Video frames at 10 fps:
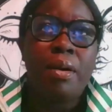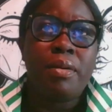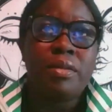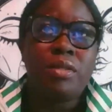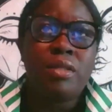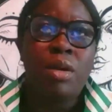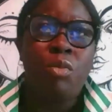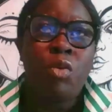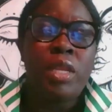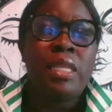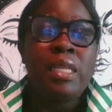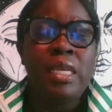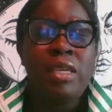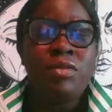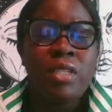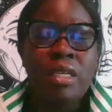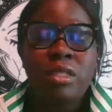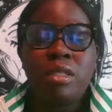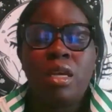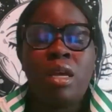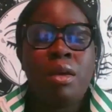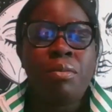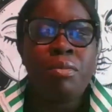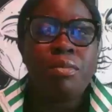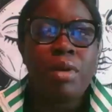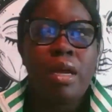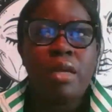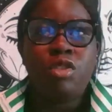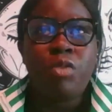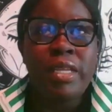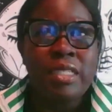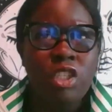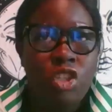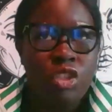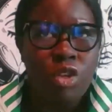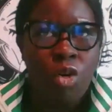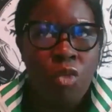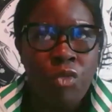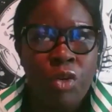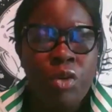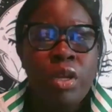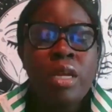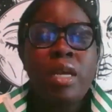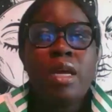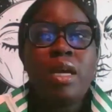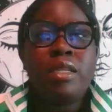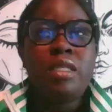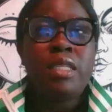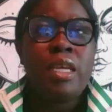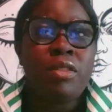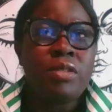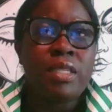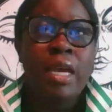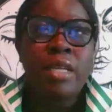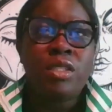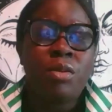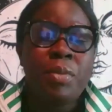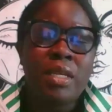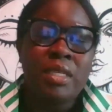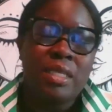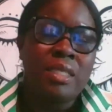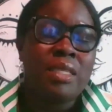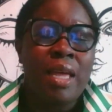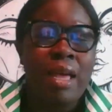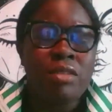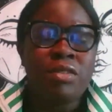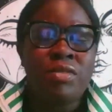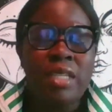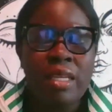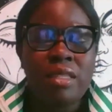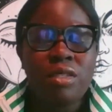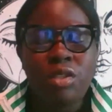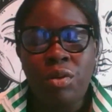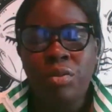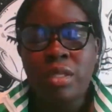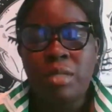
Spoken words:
someone leaves us, transitions over to the other side. So, because this is the house of death, so this